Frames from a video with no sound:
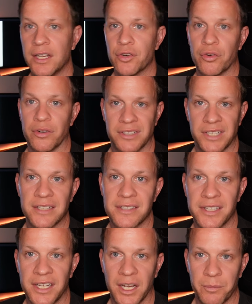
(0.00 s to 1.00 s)
or
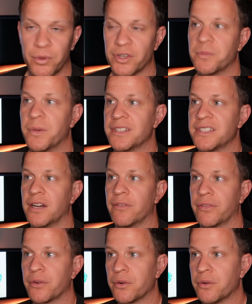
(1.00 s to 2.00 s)
intensity I pushed
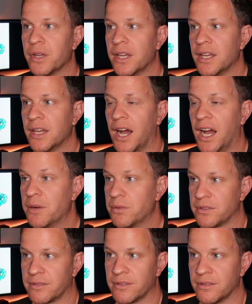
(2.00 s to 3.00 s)
myself through, I
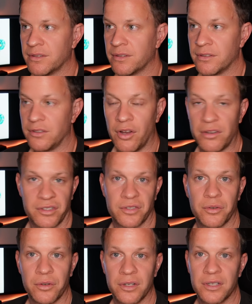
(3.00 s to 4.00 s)
was not
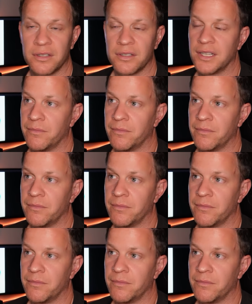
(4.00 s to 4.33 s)
sore,